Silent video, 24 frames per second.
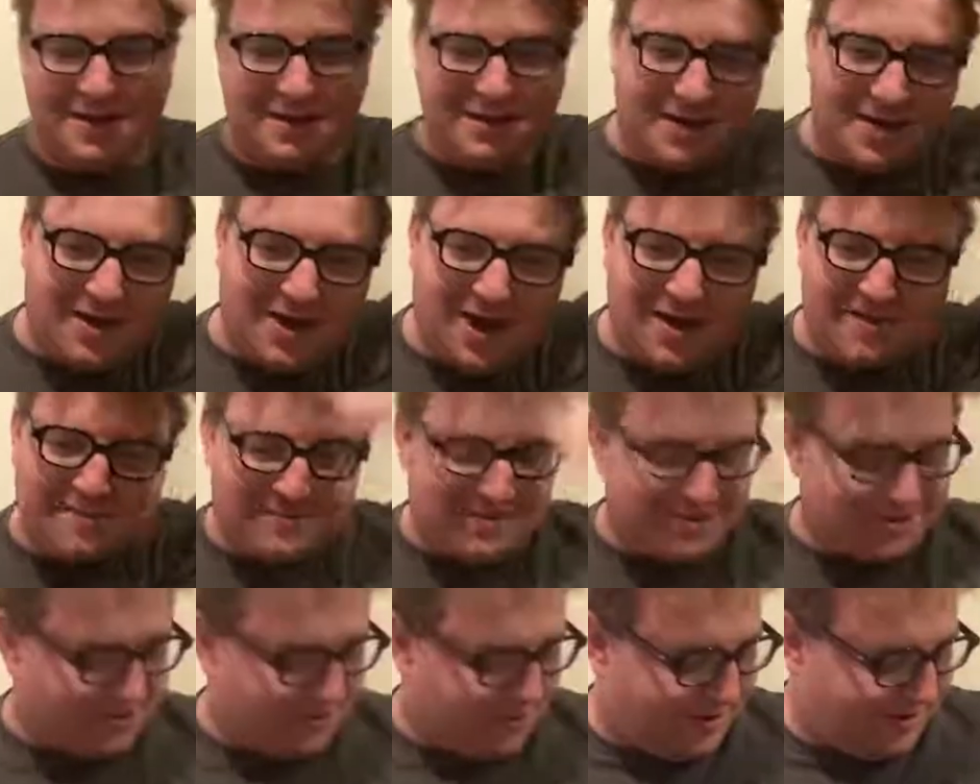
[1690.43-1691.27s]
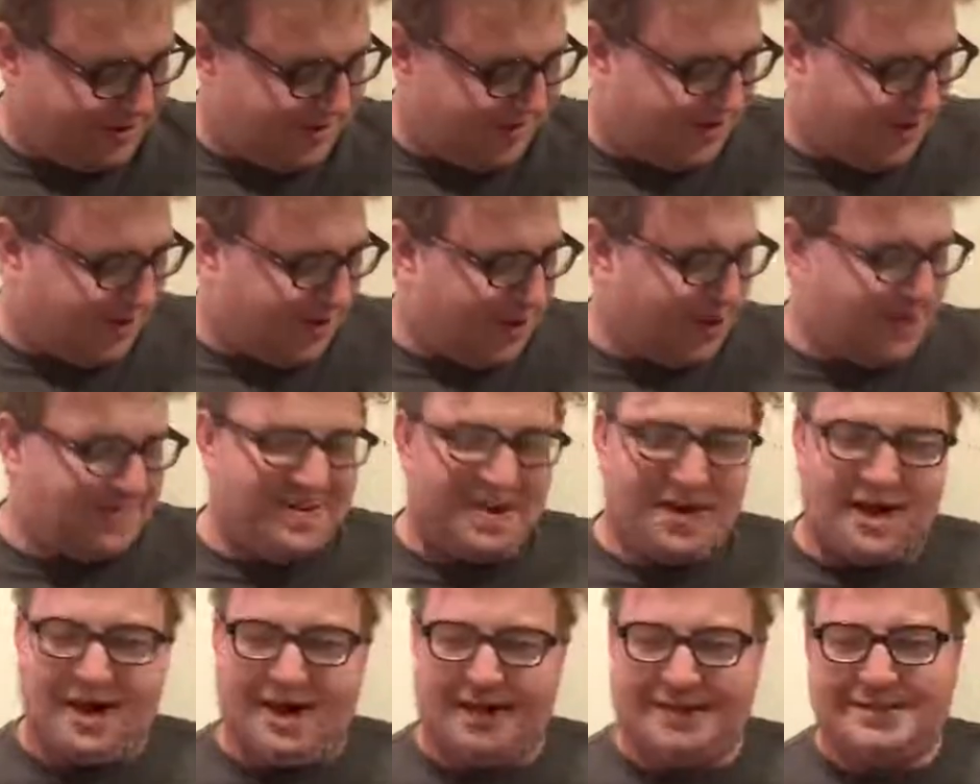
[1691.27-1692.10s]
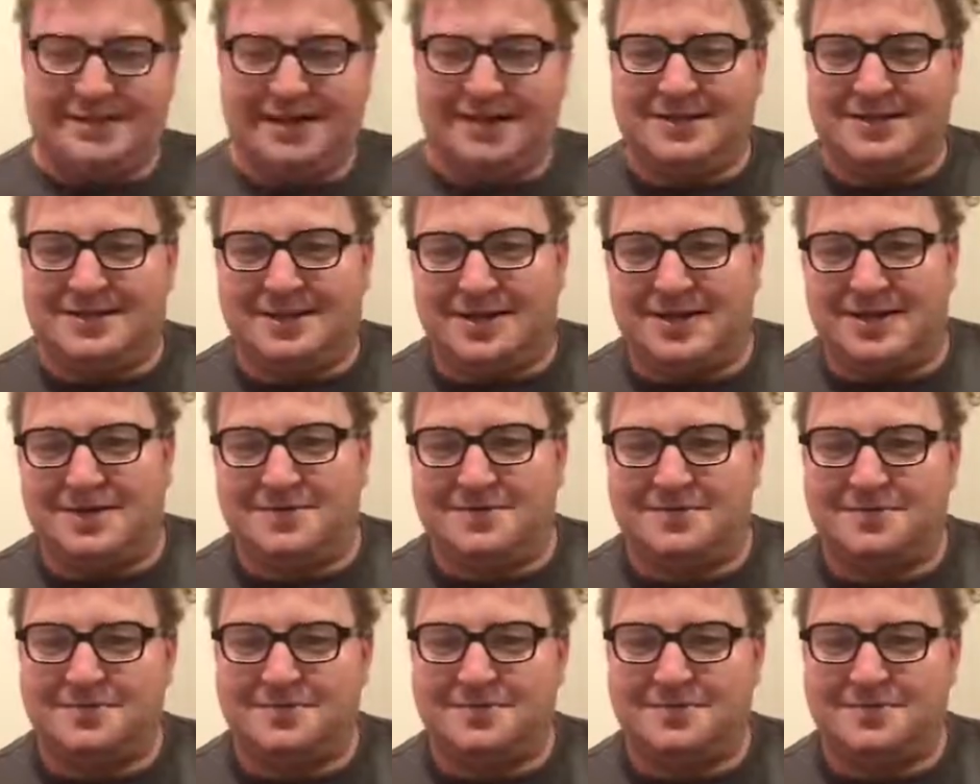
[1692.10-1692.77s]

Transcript: I've enjoyed the pork pie lately.